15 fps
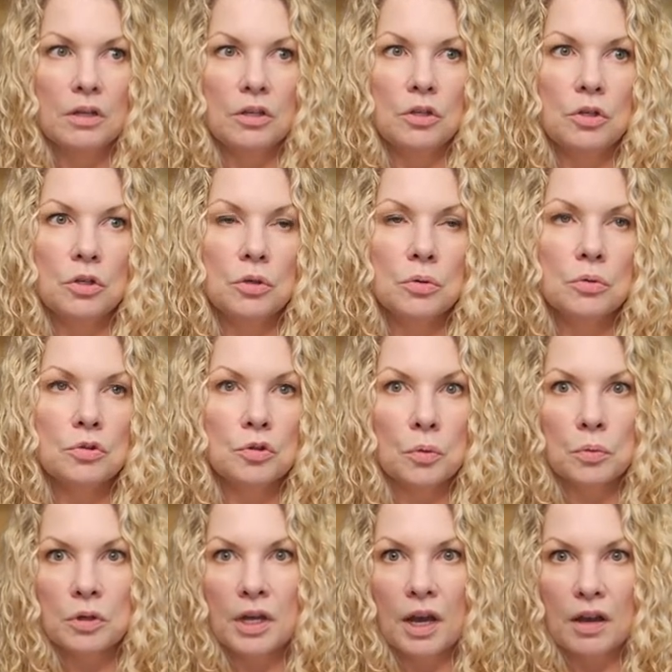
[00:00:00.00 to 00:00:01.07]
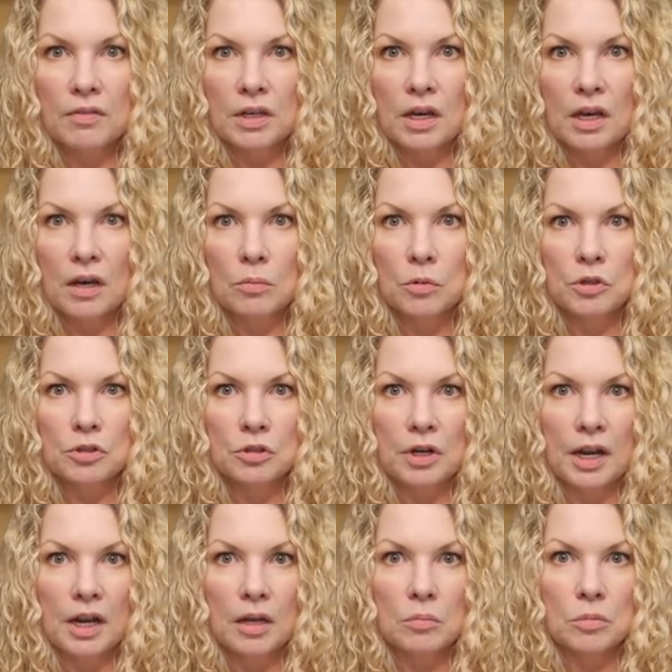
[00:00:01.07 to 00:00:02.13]
you don't want to have a camera in your
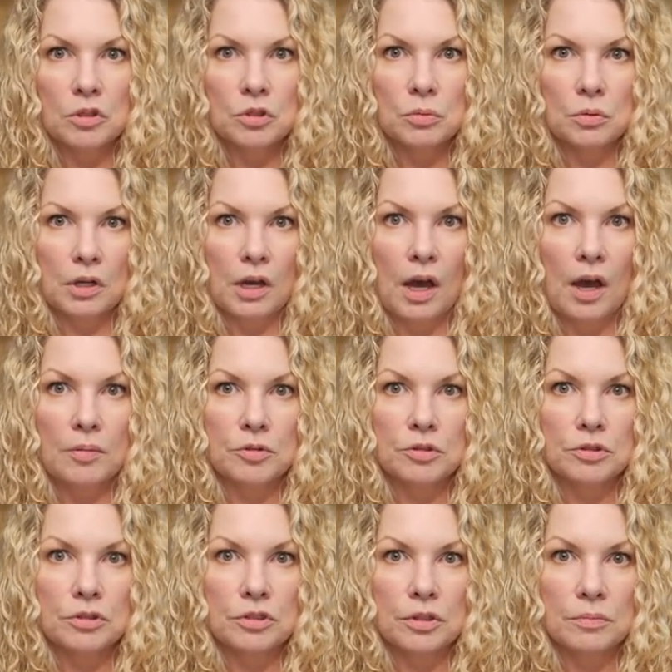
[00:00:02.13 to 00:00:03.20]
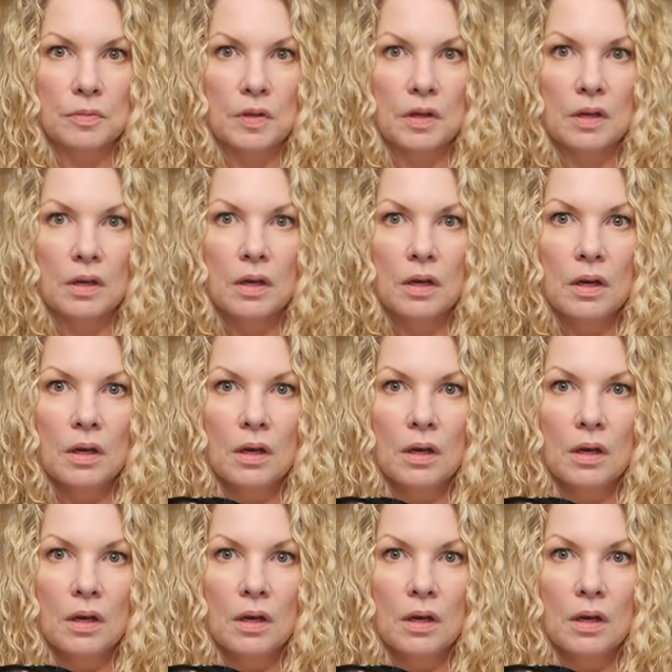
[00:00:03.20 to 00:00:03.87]
hand, but you want to capture something.